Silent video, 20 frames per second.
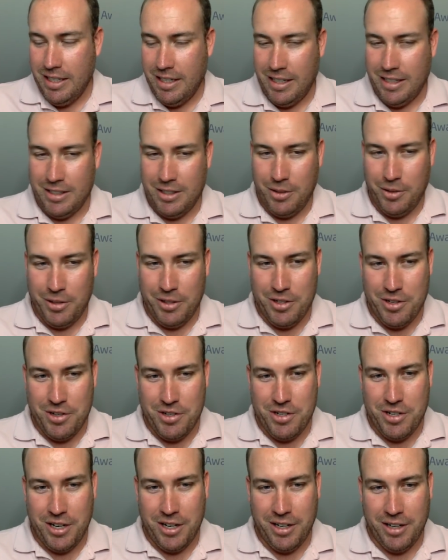And Tony
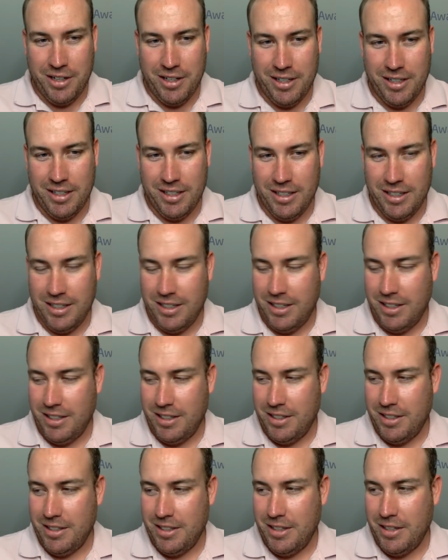just shared
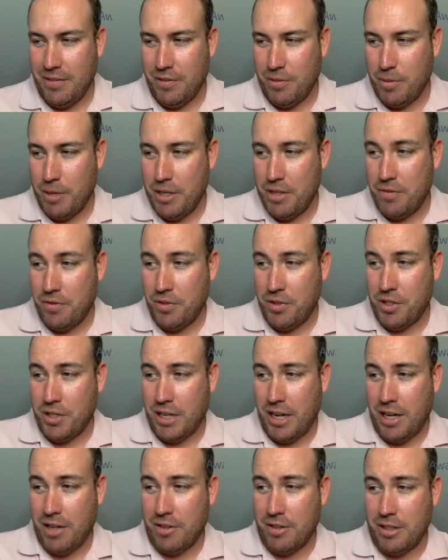the information for
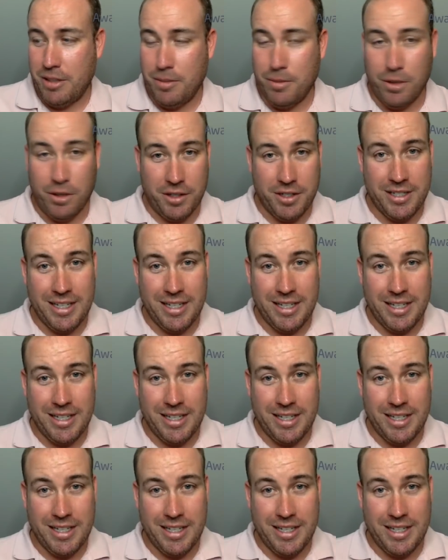Chicago Seminar.